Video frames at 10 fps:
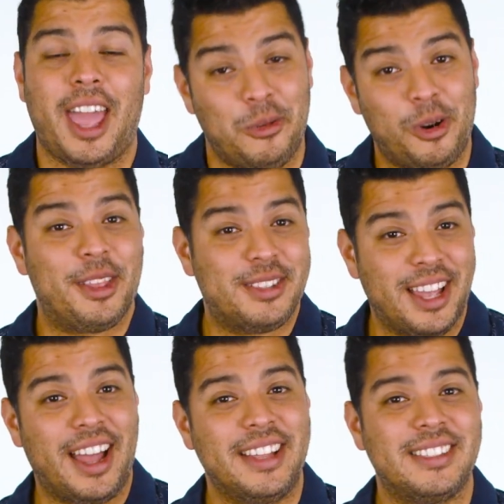And one of the
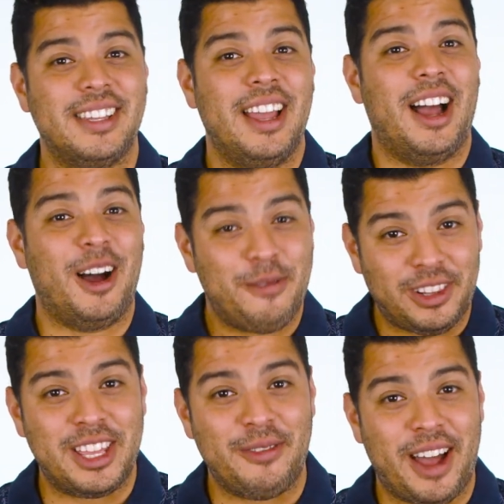signs of
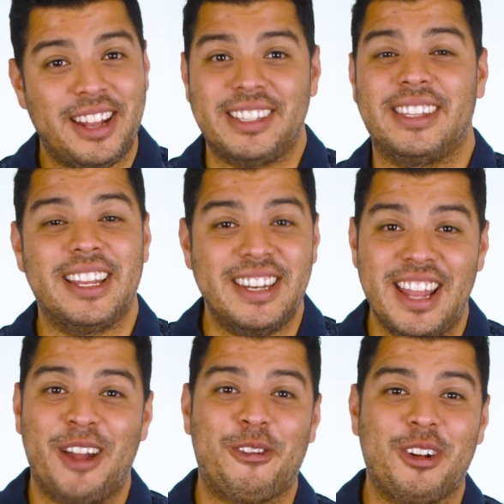the Levite is that they
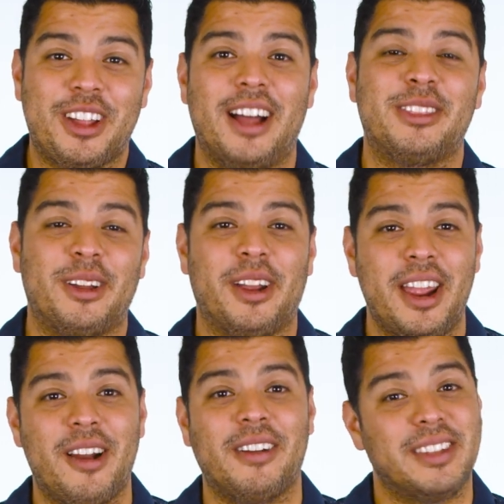never cut their
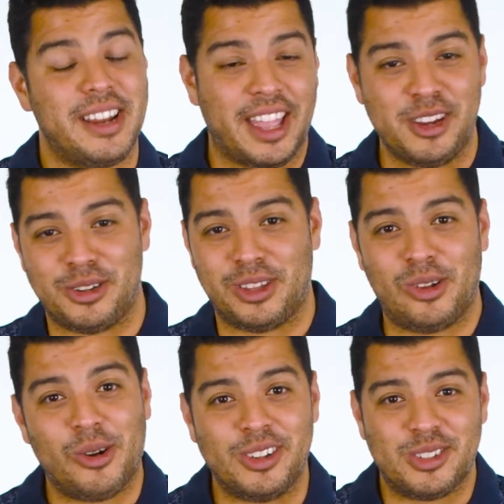hair in dedication to the
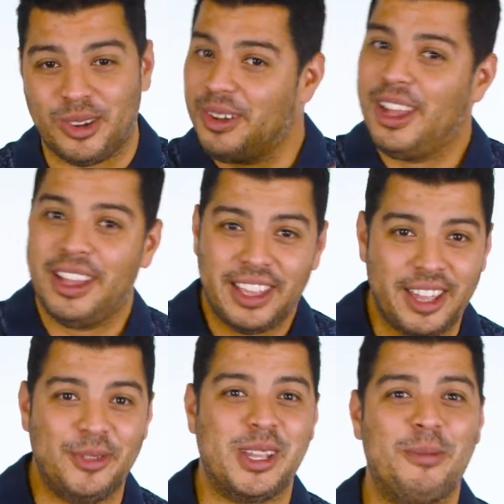Lord. So
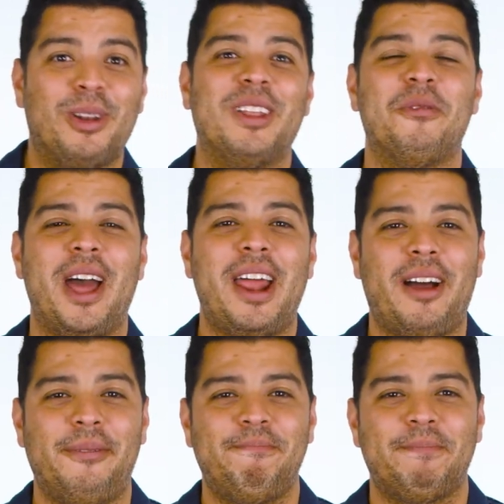he was able to live that
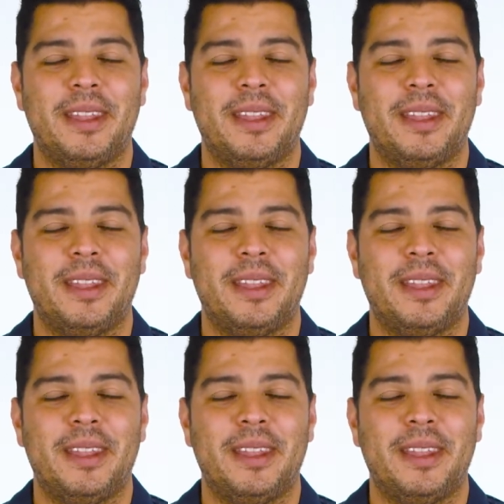out.